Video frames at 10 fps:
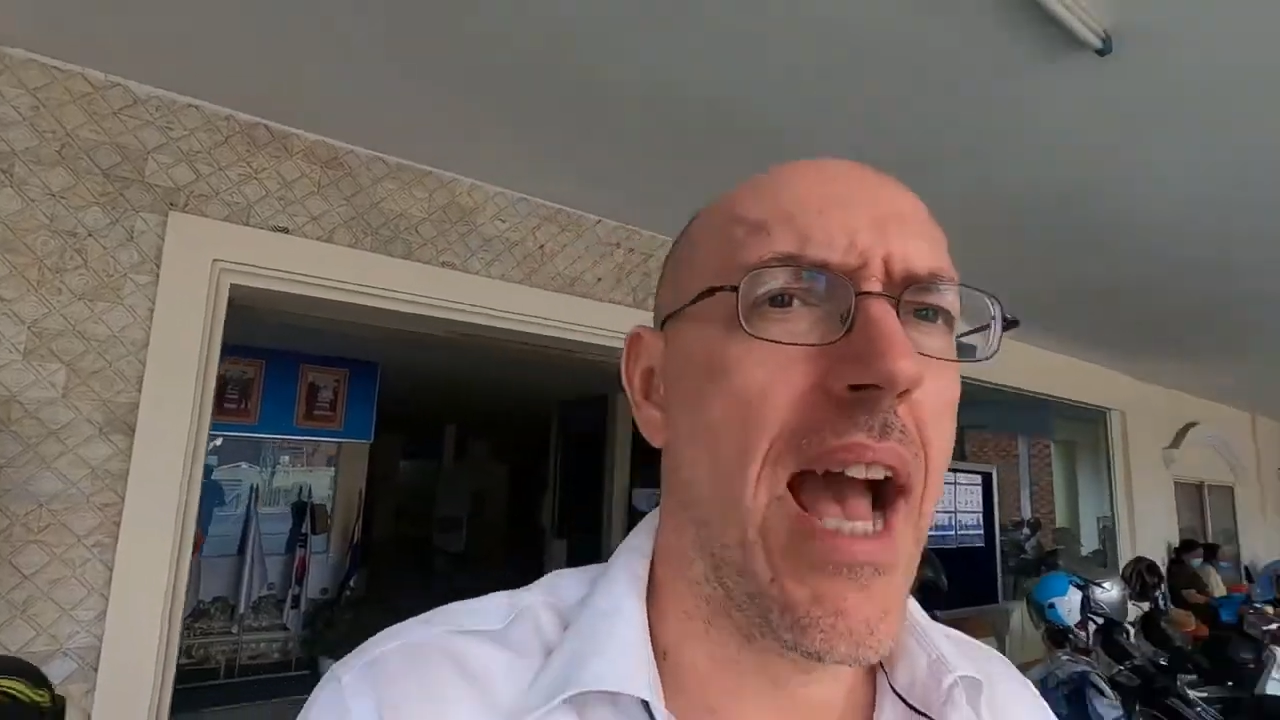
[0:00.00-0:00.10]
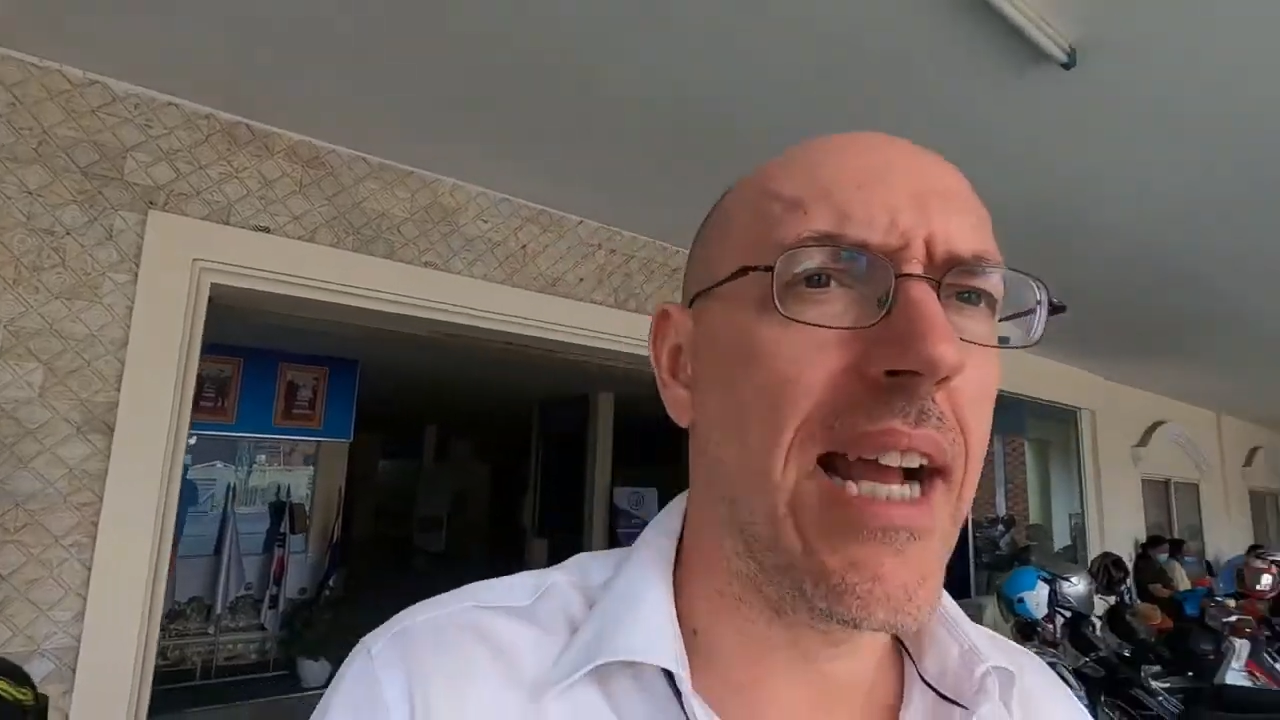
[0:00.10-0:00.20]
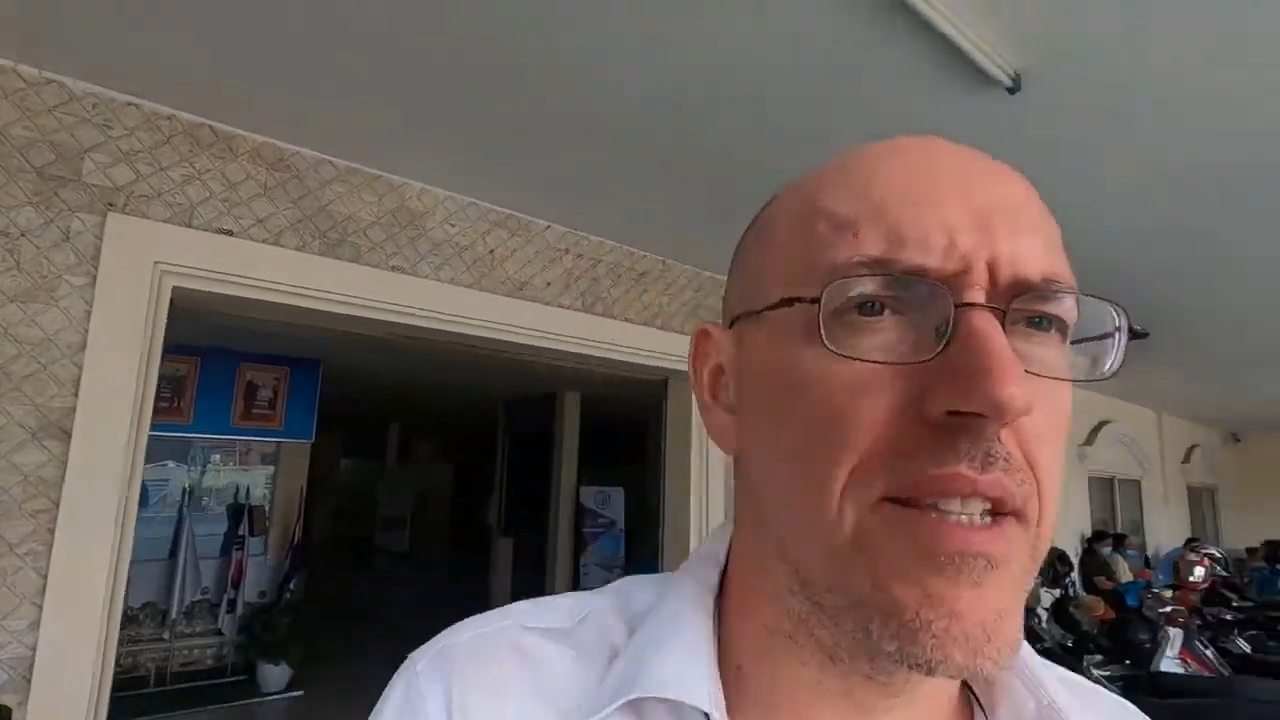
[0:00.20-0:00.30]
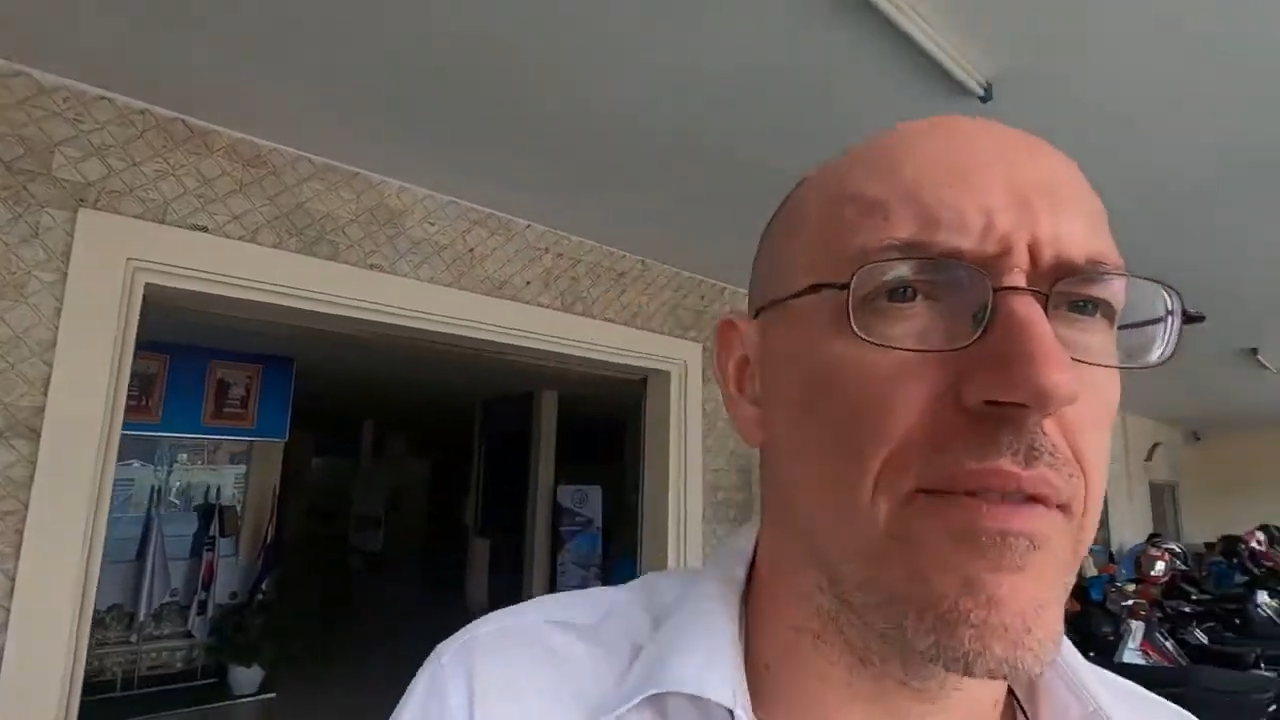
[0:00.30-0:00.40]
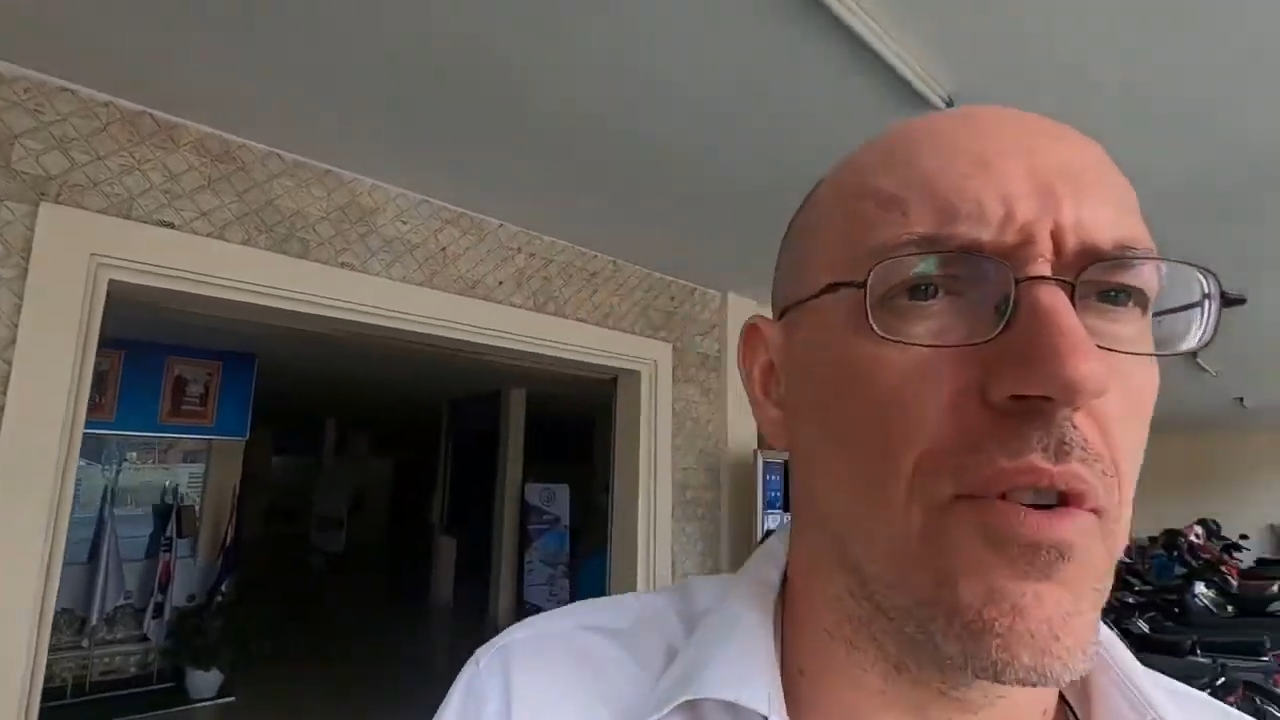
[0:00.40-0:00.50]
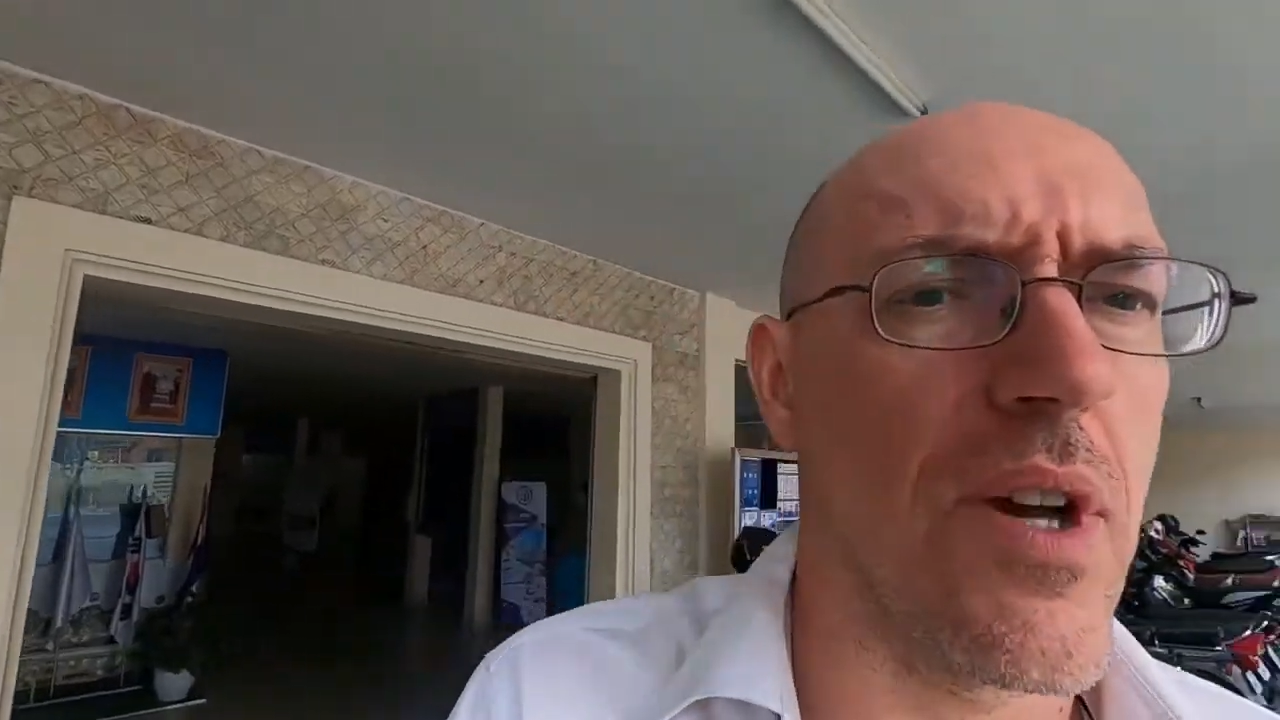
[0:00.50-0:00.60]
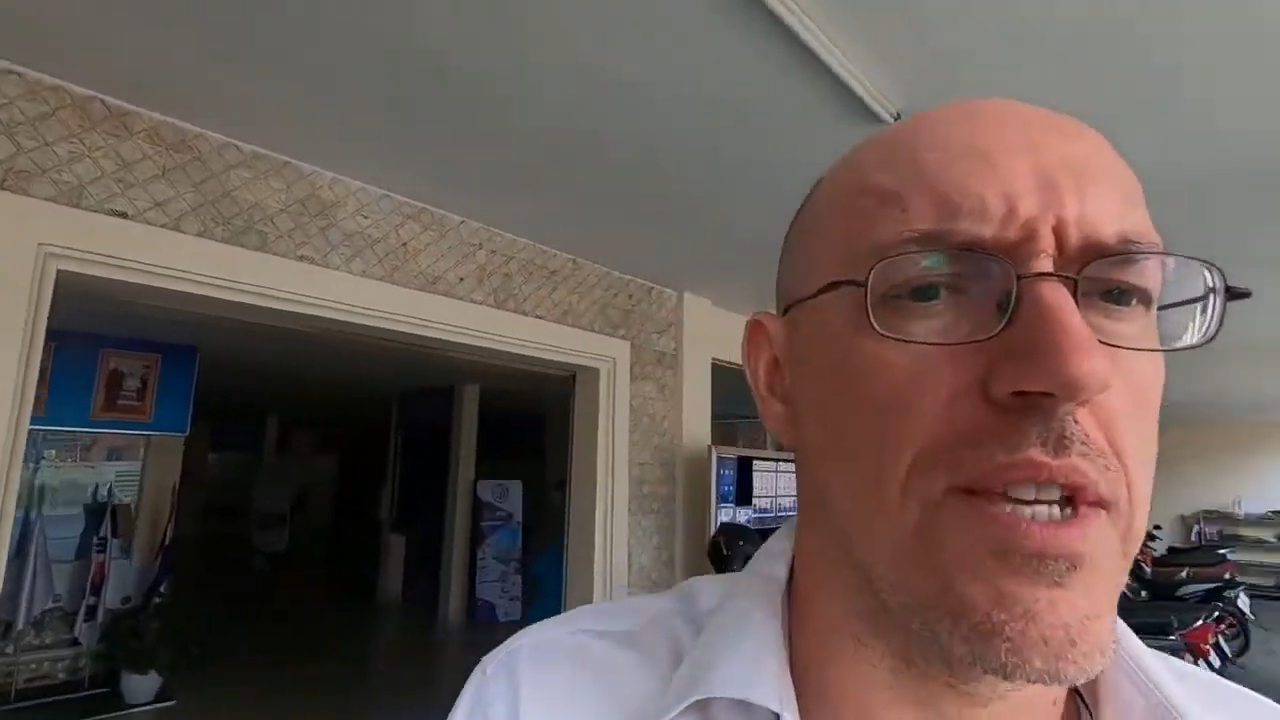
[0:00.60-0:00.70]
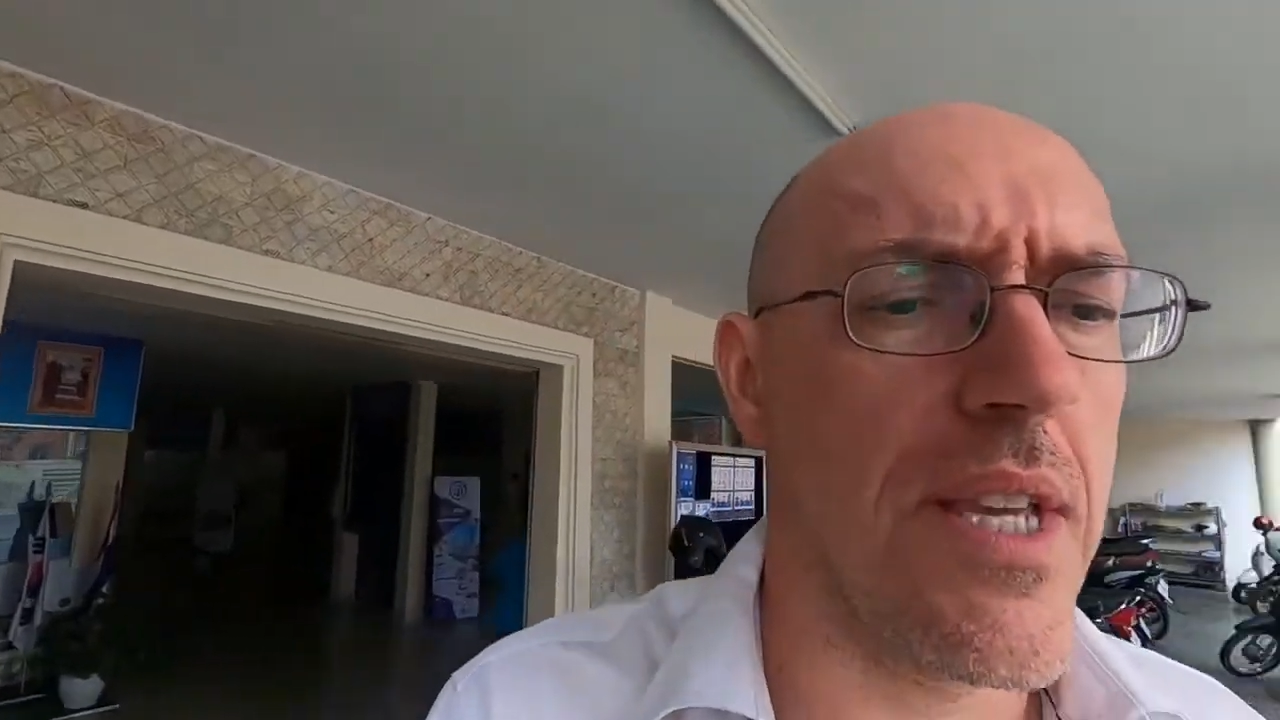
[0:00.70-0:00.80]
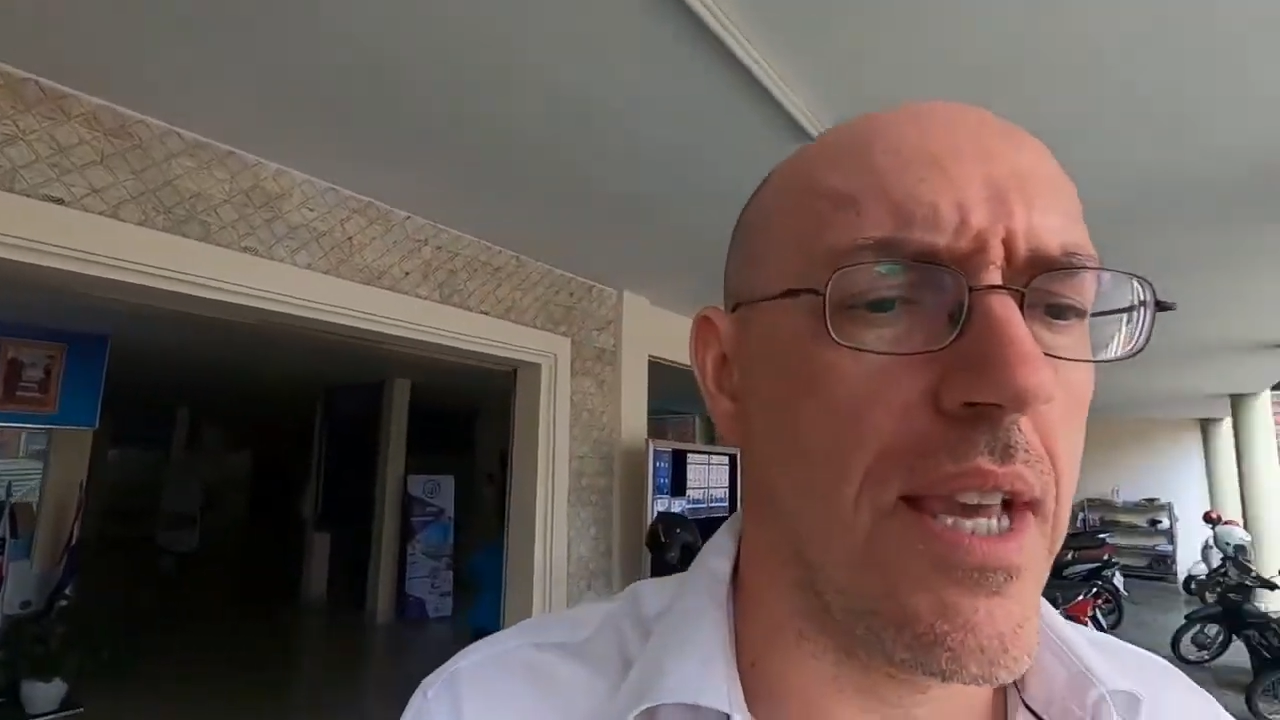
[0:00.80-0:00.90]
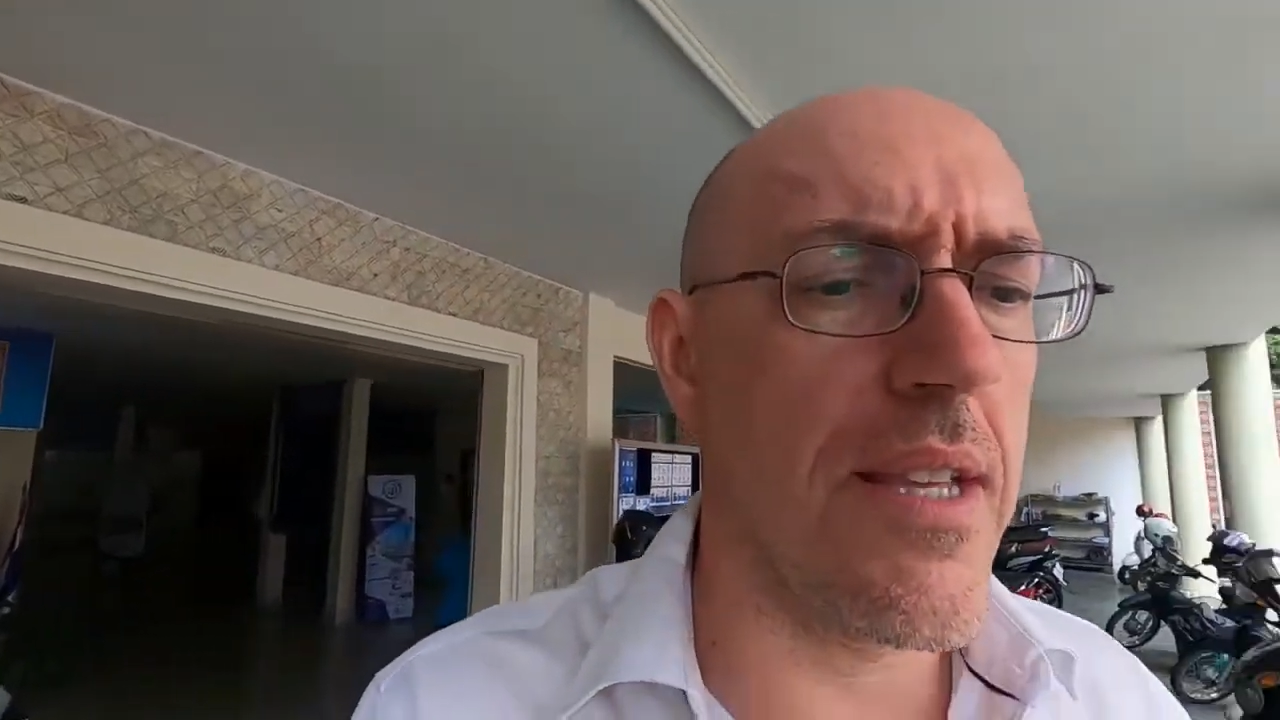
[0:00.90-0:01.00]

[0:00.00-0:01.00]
Active voice,